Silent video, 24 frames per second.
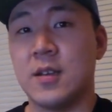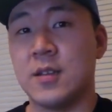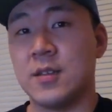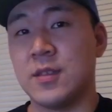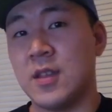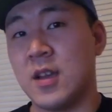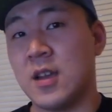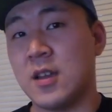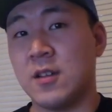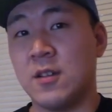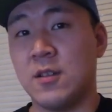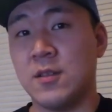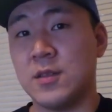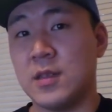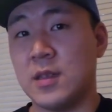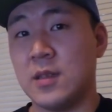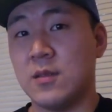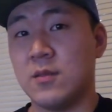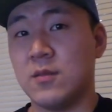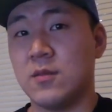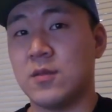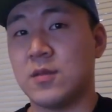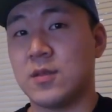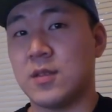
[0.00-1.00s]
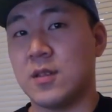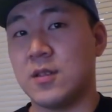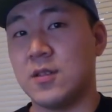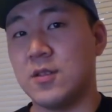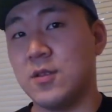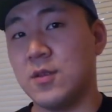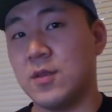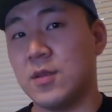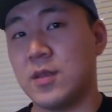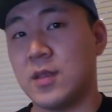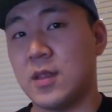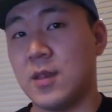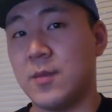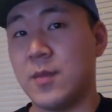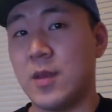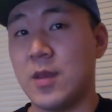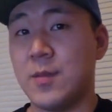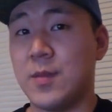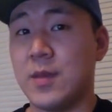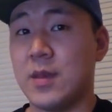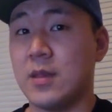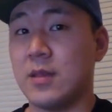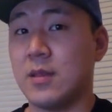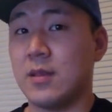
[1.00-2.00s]
Not all these lures are new, some
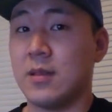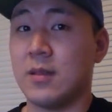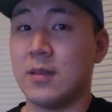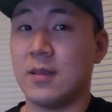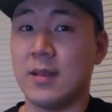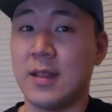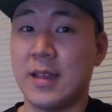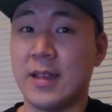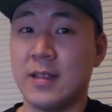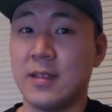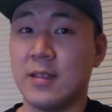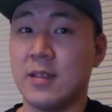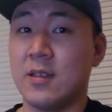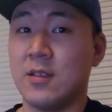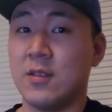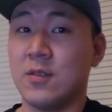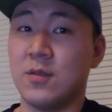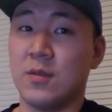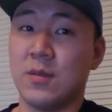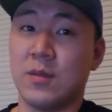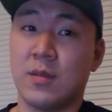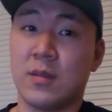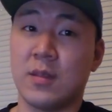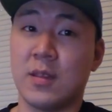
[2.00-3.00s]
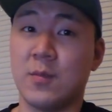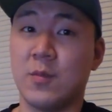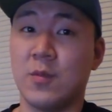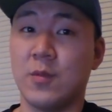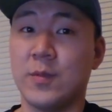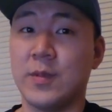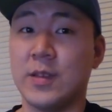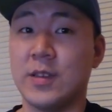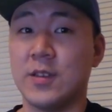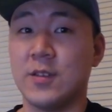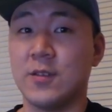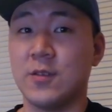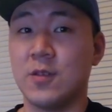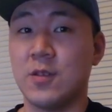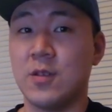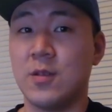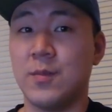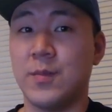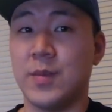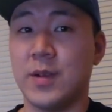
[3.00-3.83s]
may be slightly used, some will be new,